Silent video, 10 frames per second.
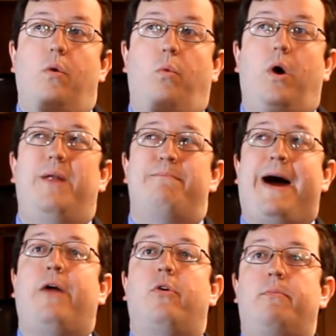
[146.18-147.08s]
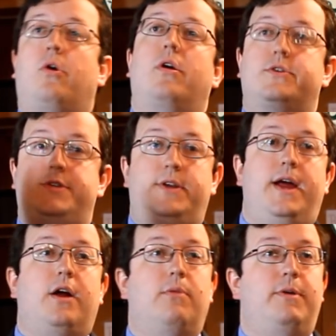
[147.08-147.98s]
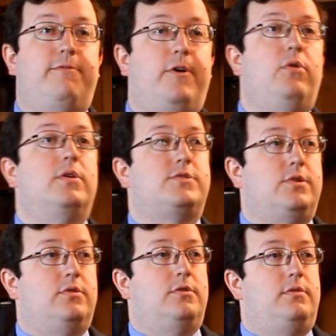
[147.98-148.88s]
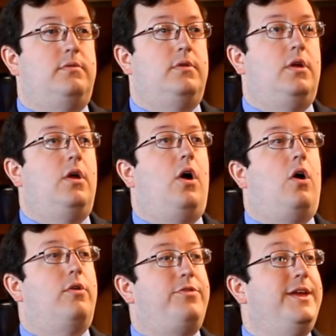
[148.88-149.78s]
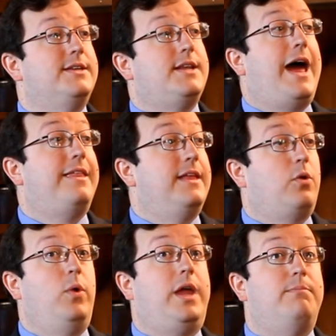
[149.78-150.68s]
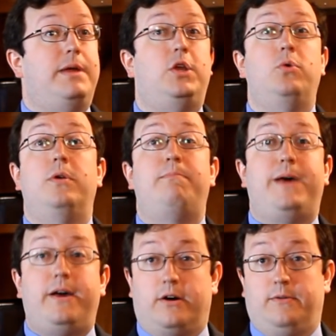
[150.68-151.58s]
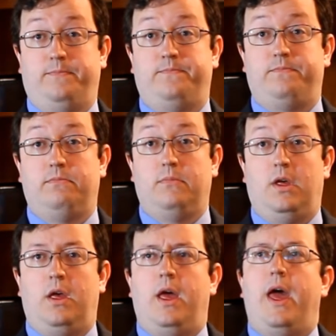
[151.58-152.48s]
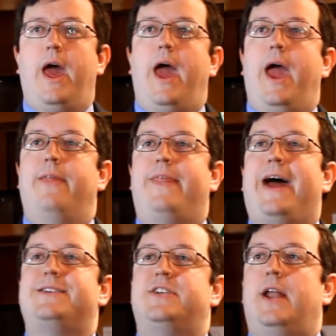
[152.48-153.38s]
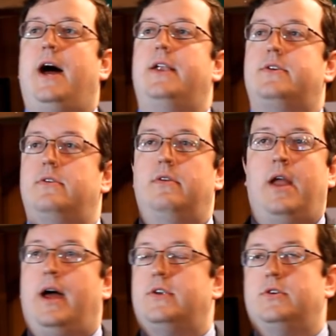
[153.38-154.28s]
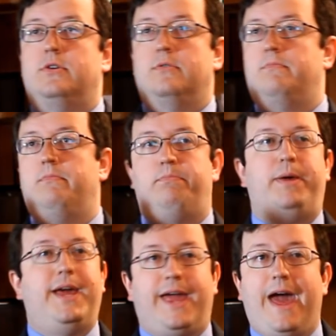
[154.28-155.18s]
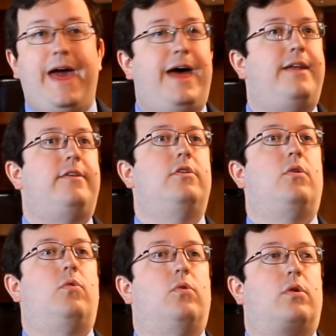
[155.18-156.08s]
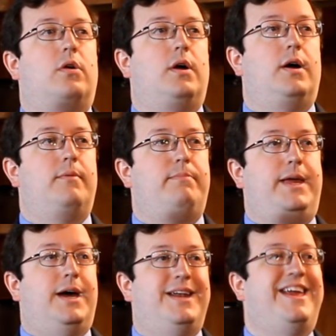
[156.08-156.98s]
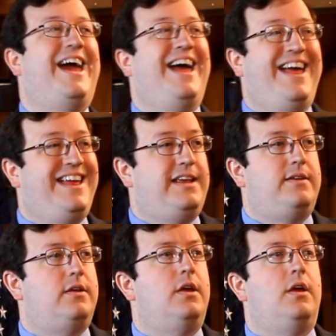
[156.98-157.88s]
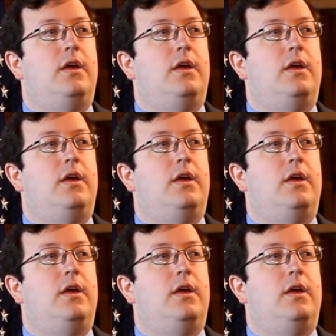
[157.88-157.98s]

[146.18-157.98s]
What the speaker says: What my remarks today are going to be focused on are things that I think we can be doing better. And that's not to pick at or be unkind